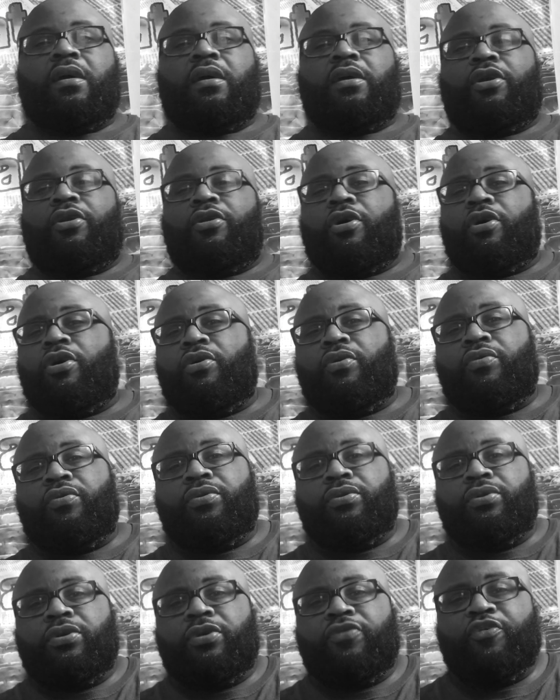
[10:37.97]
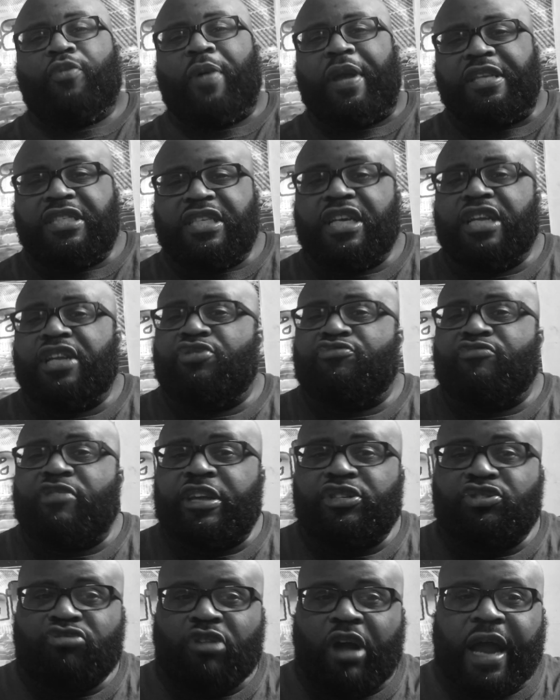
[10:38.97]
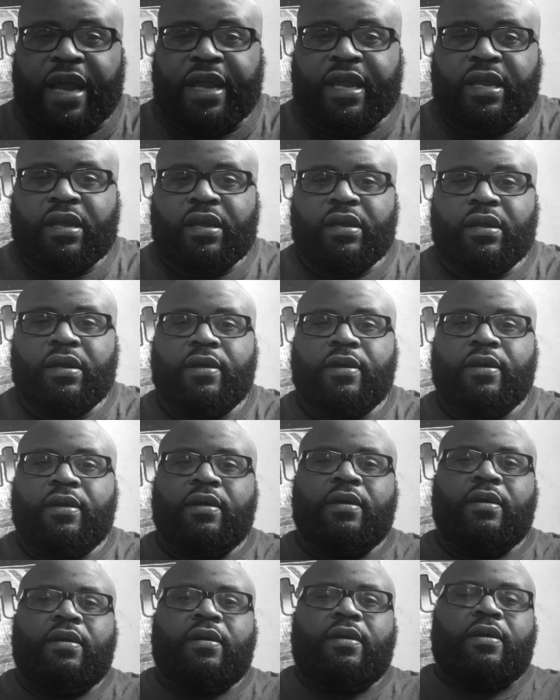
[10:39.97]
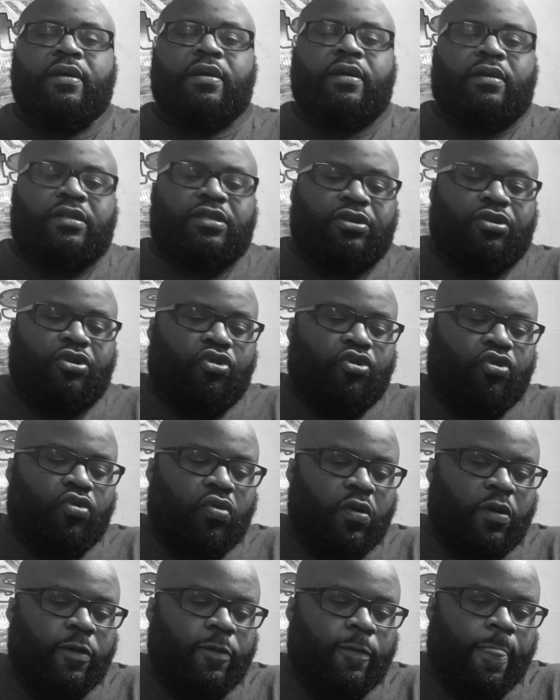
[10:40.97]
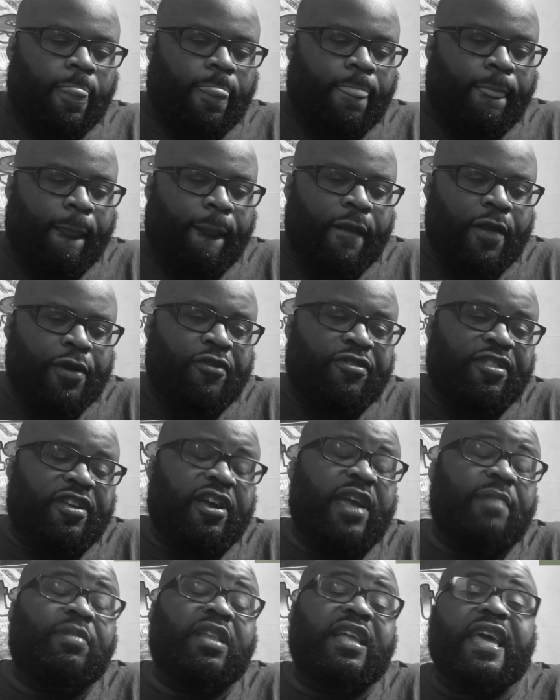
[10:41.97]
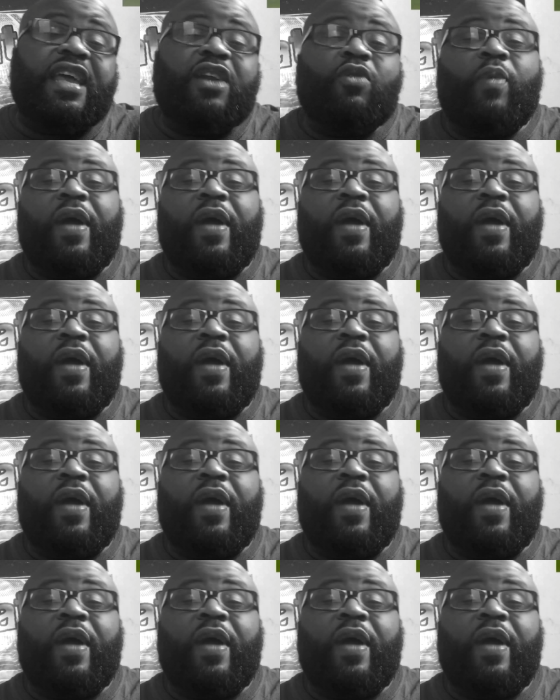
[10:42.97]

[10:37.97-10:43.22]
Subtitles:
you know. If you ain't cheating, you ain't trying. So, you know, they're able to get